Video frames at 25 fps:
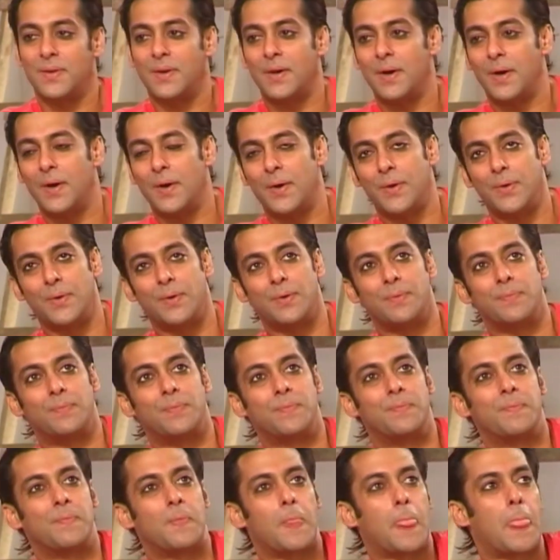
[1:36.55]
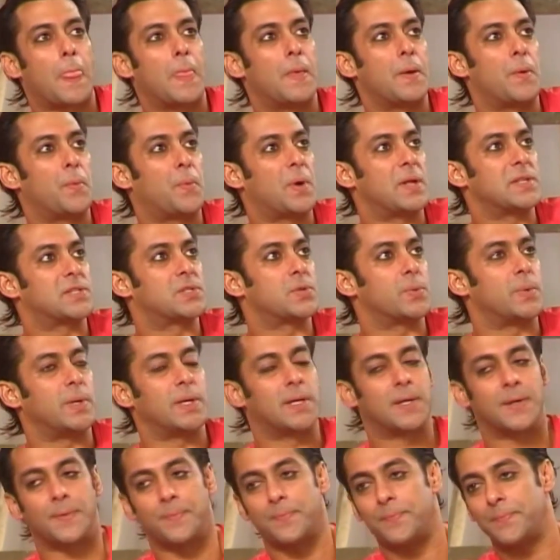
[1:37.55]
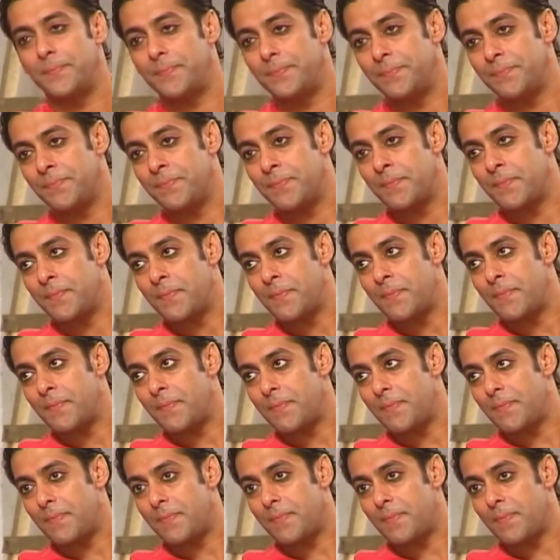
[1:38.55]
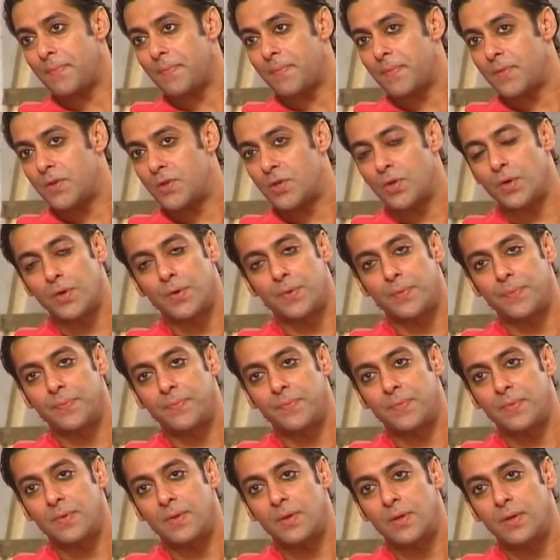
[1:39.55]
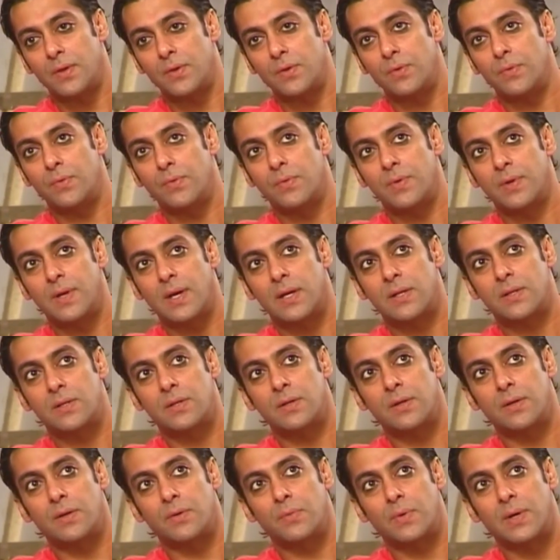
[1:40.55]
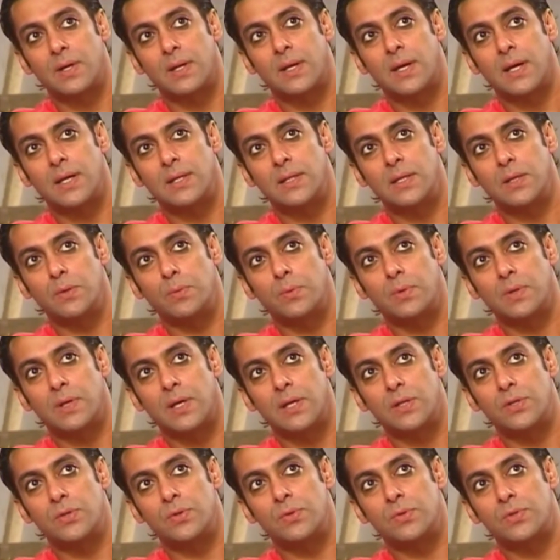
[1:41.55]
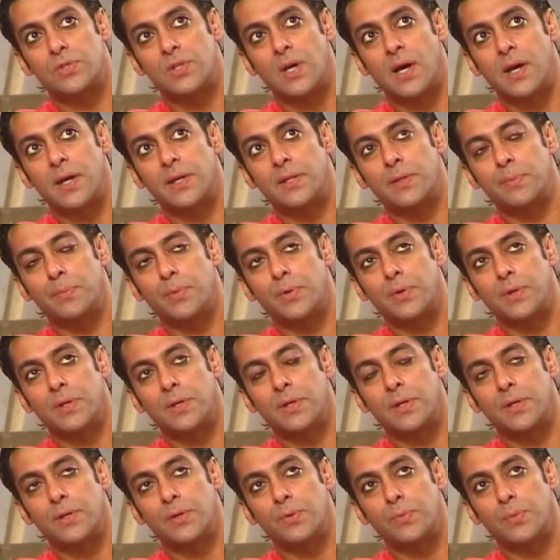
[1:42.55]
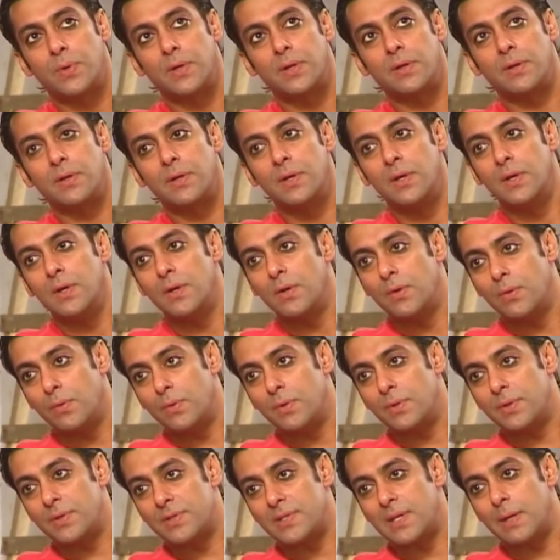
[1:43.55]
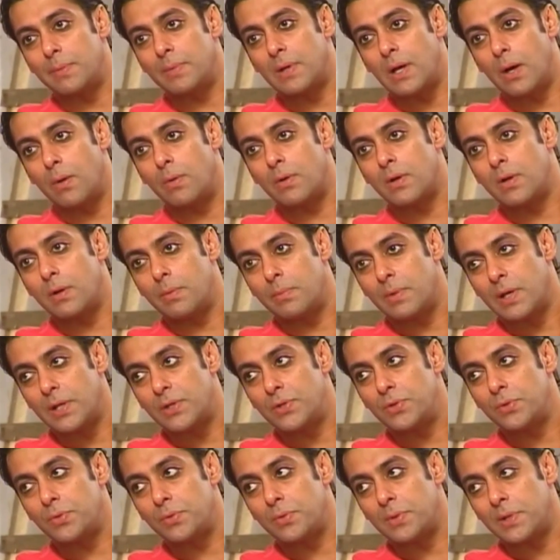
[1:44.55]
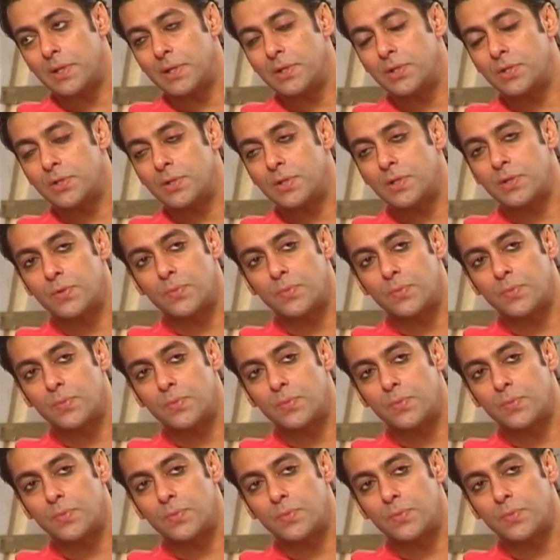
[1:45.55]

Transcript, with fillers: Uh, you're, Anyone? once a week. So you get uh, one caddy will get you chai in the morning, then you one, well the same guy will come get you lunch.